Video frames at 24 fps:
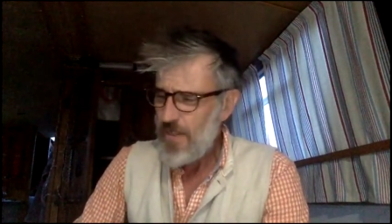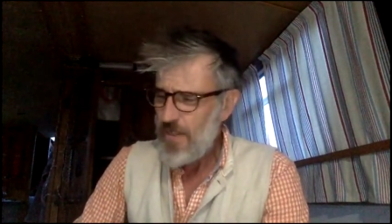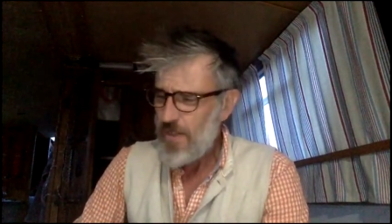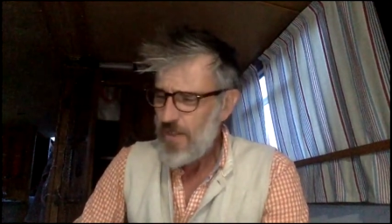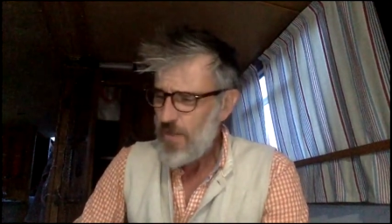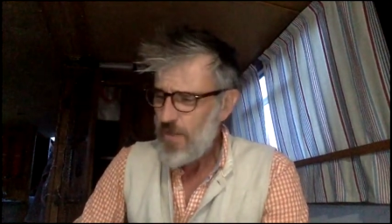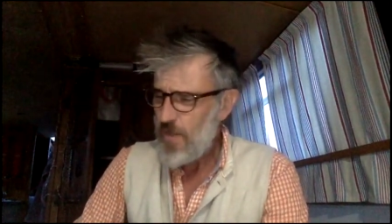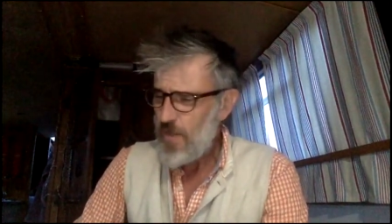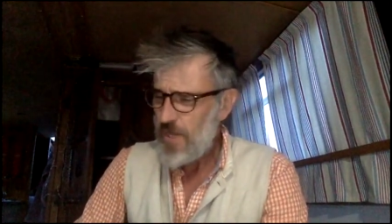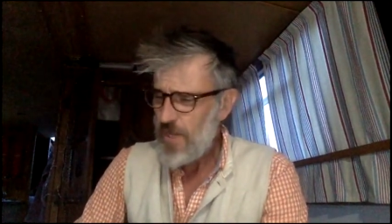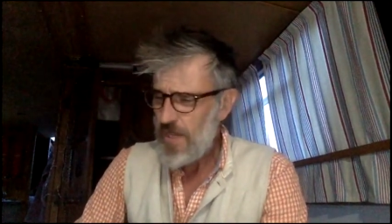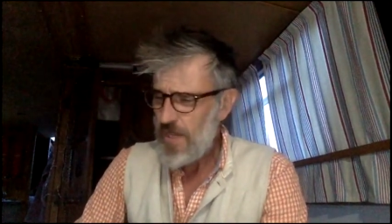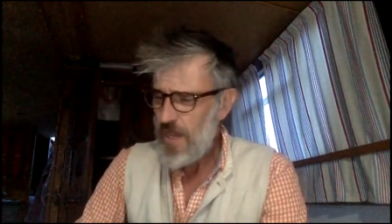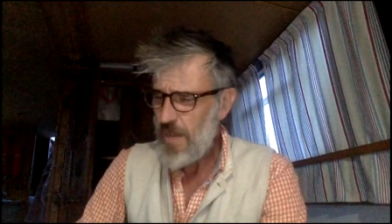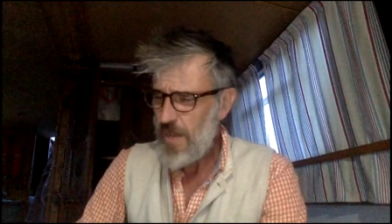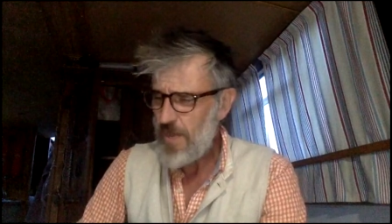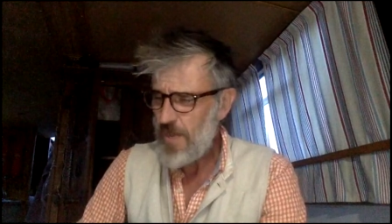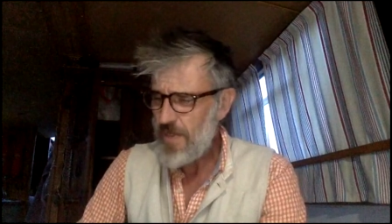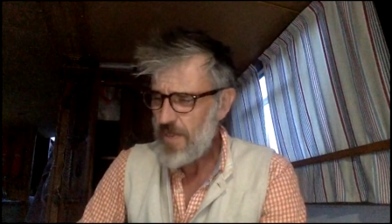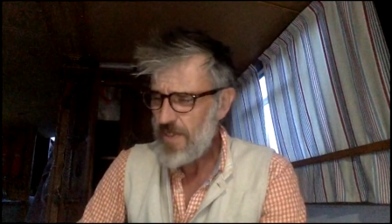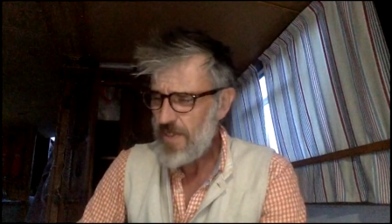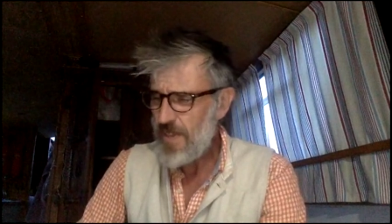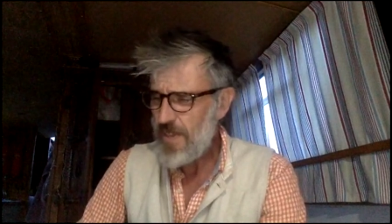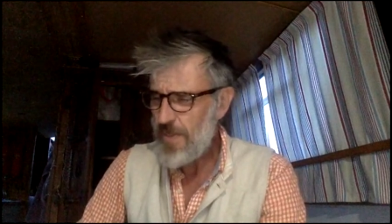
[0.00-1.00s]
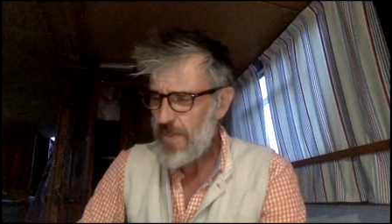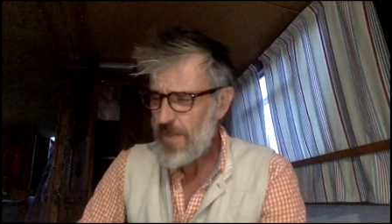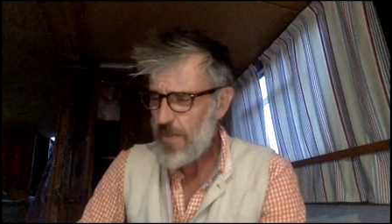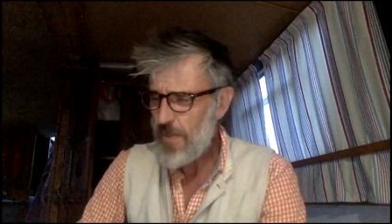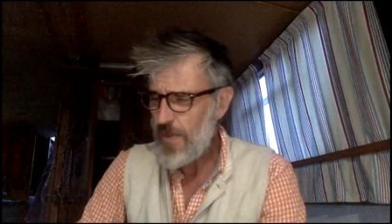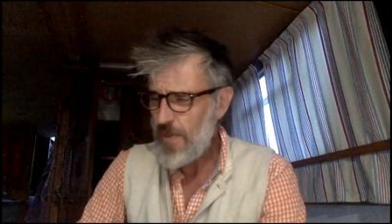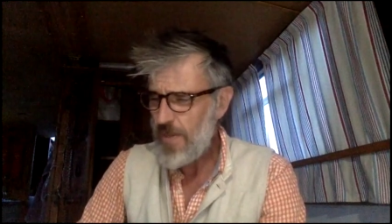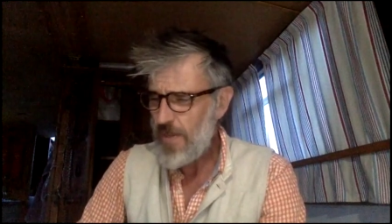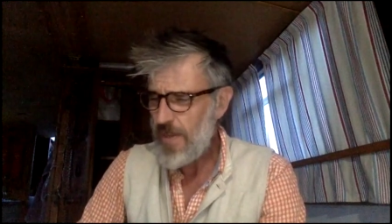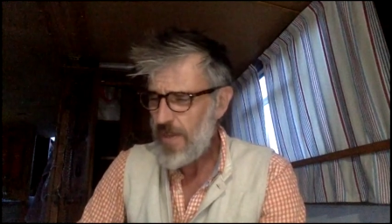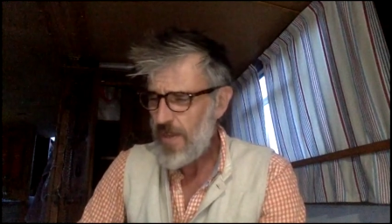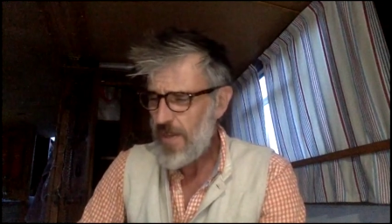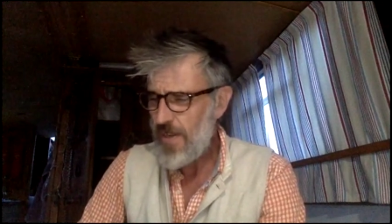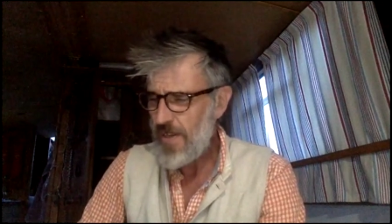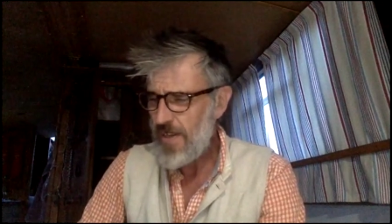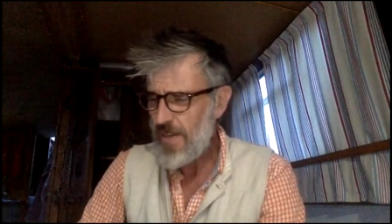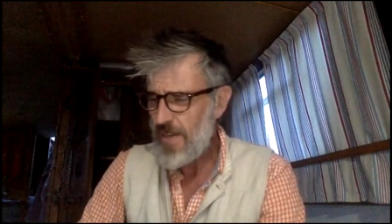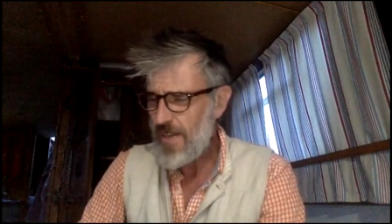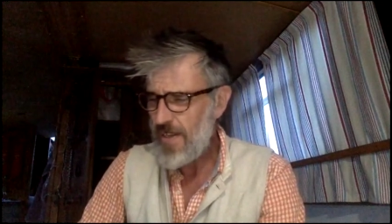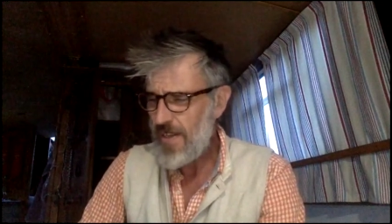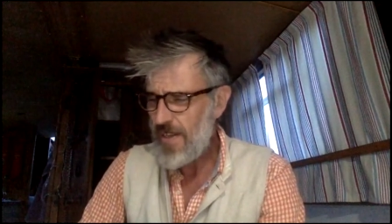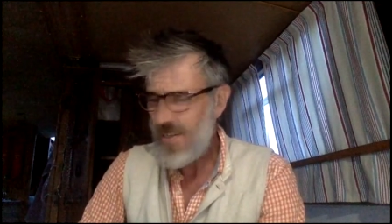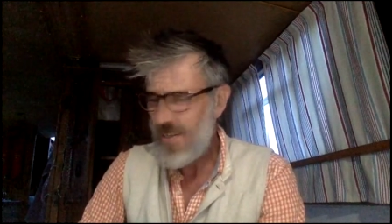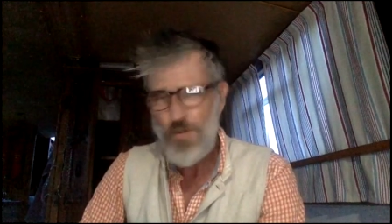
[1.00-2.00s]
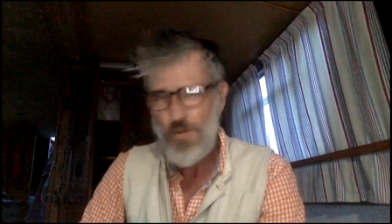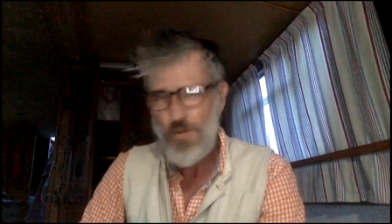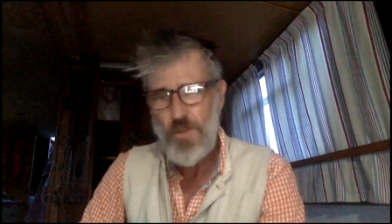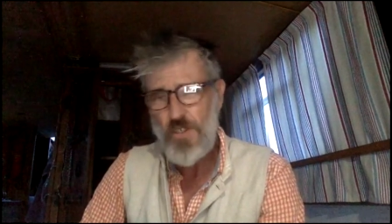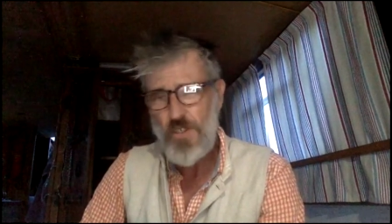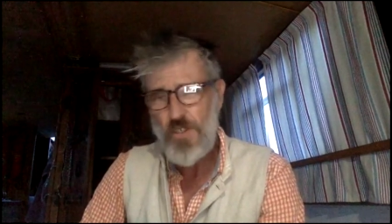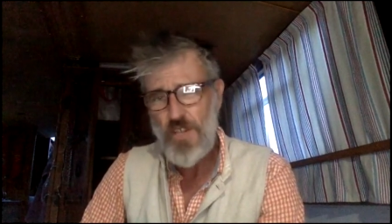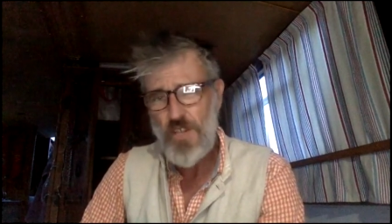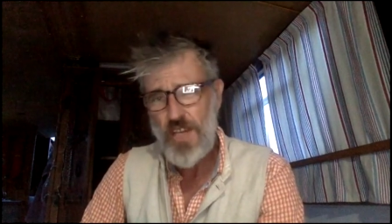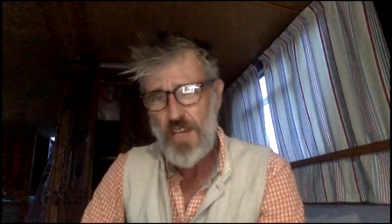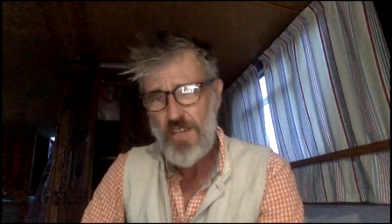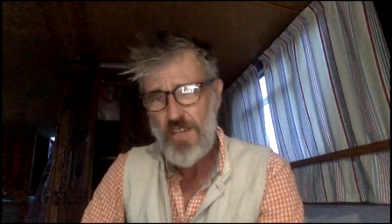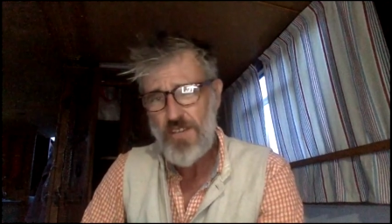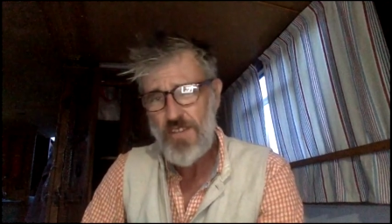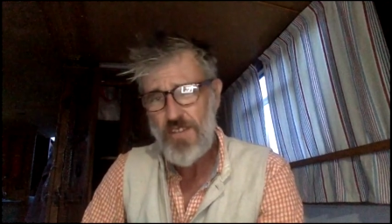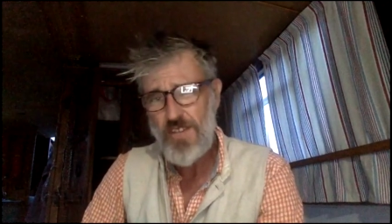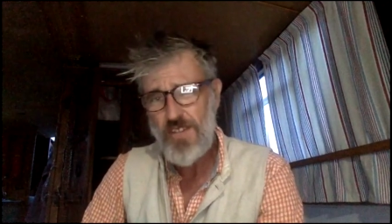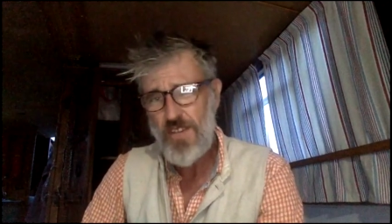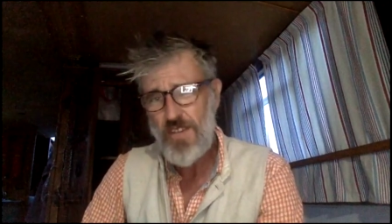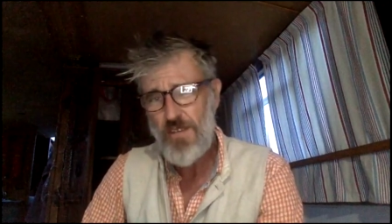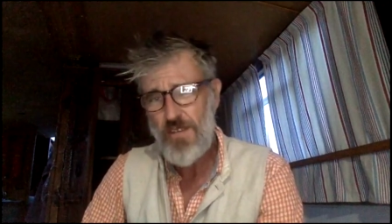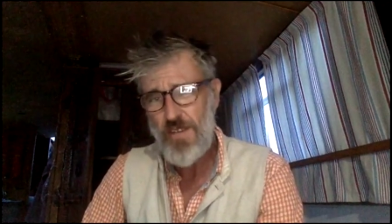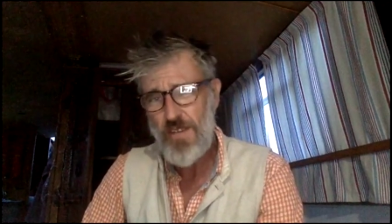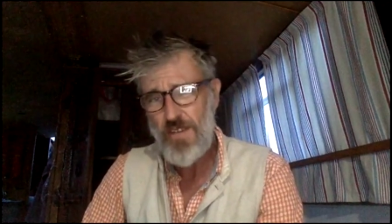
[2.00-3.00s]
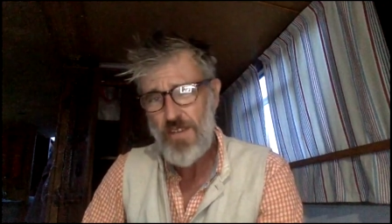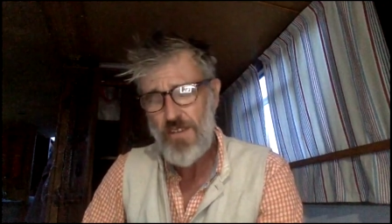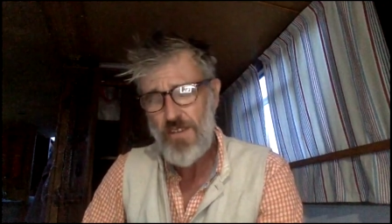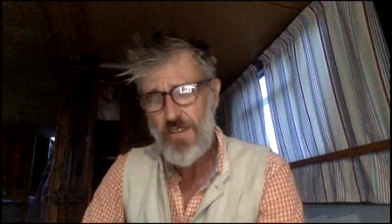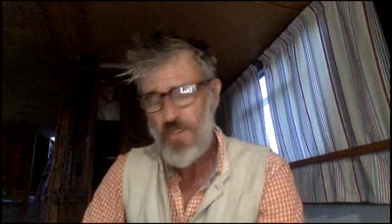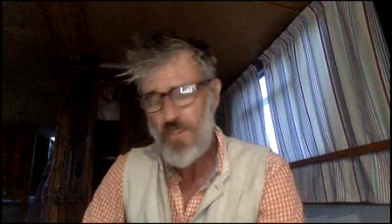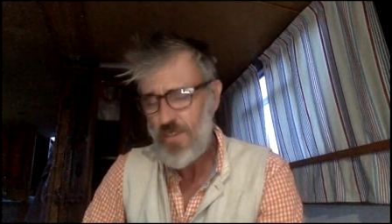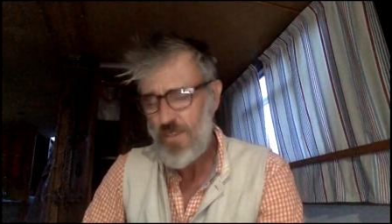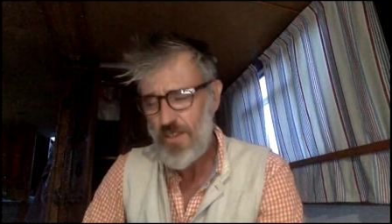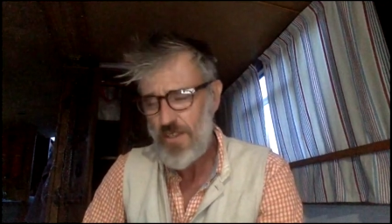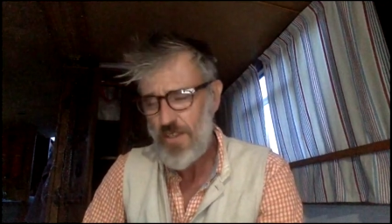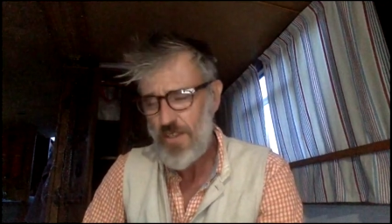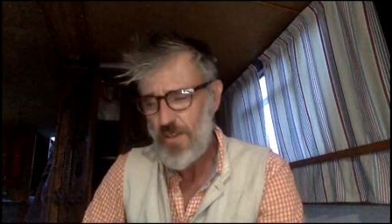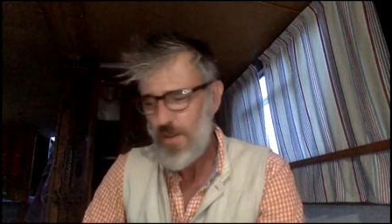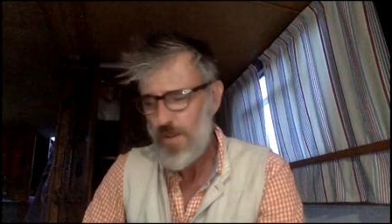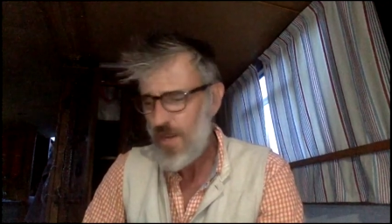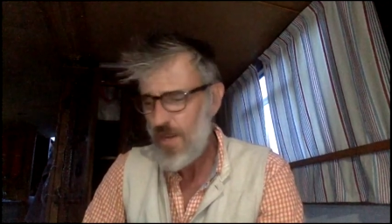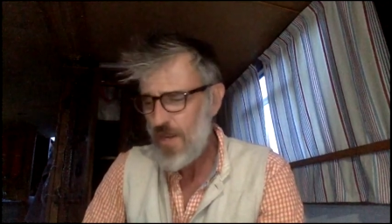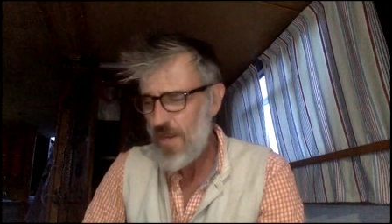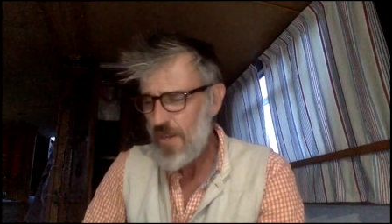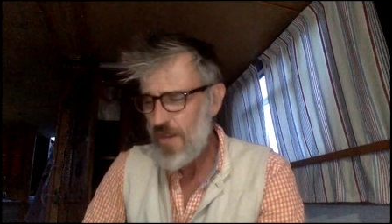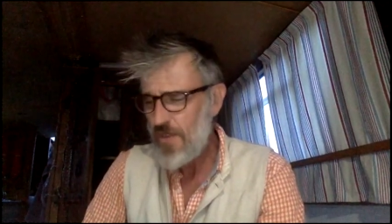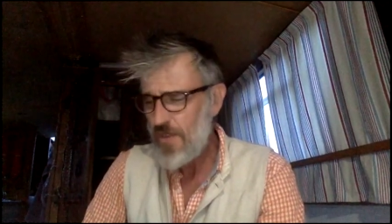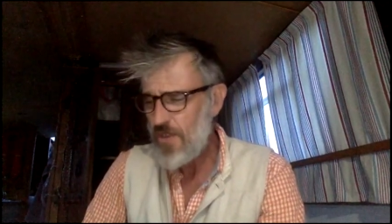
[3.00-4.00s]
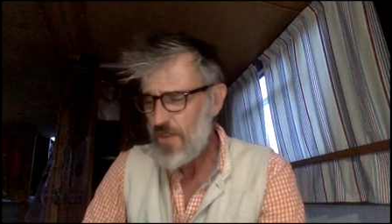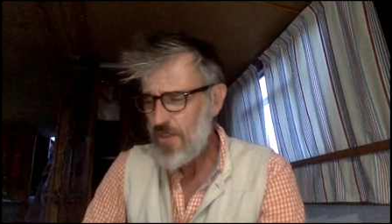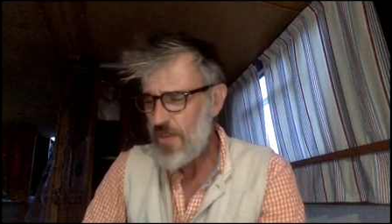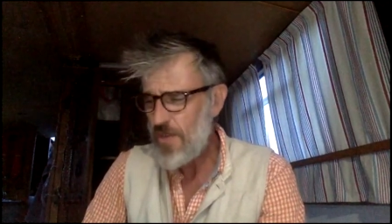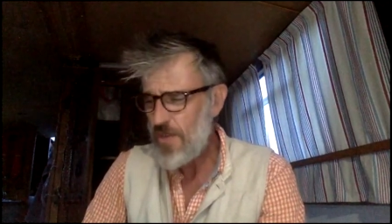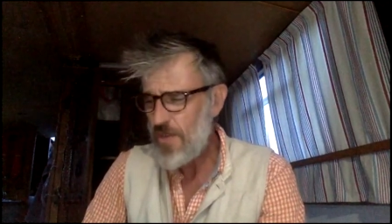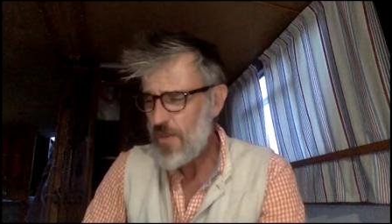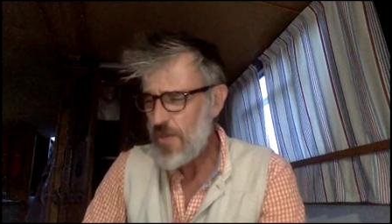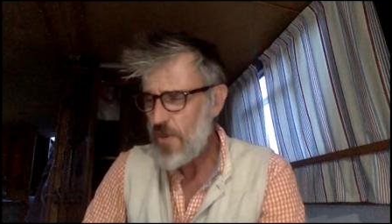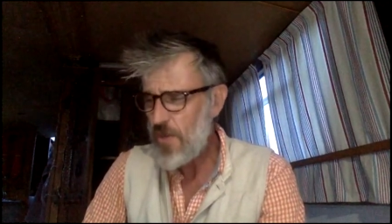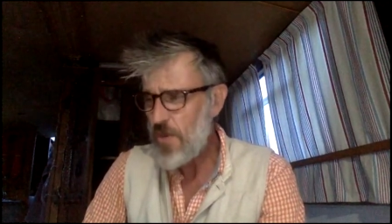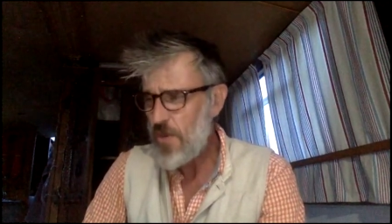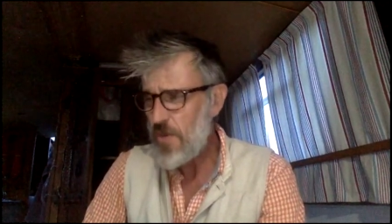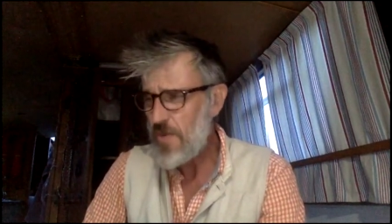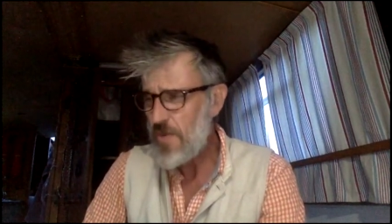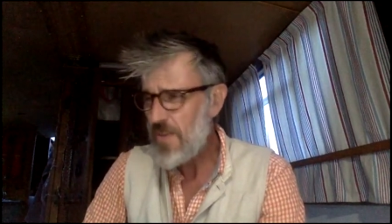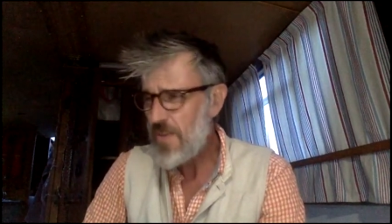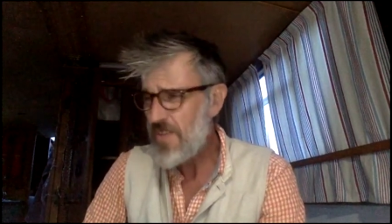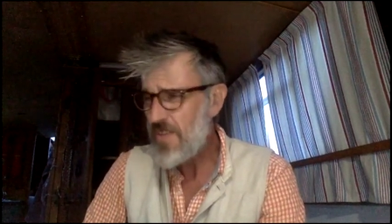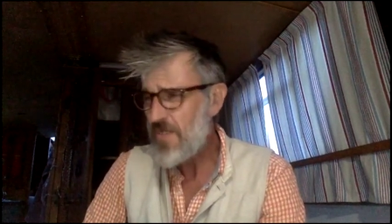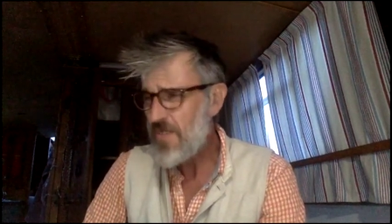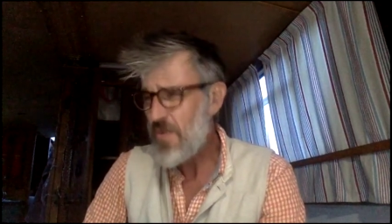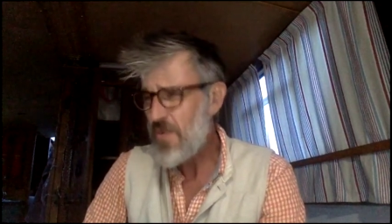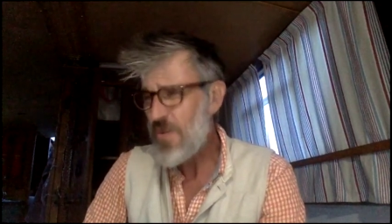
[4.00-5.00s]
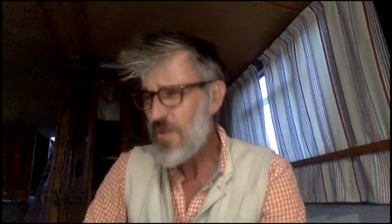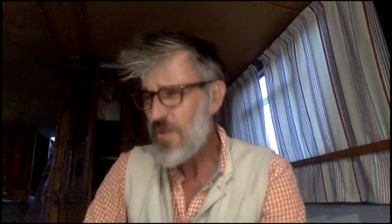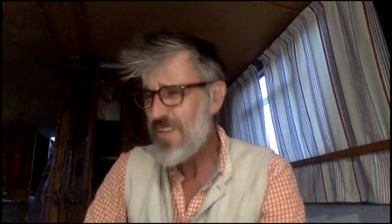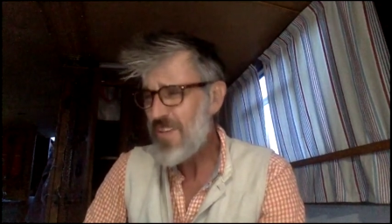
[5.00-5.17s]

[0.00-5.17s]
we're coming to that point now, and unless we change this direction, Jeremy Corbyn doesn't want it.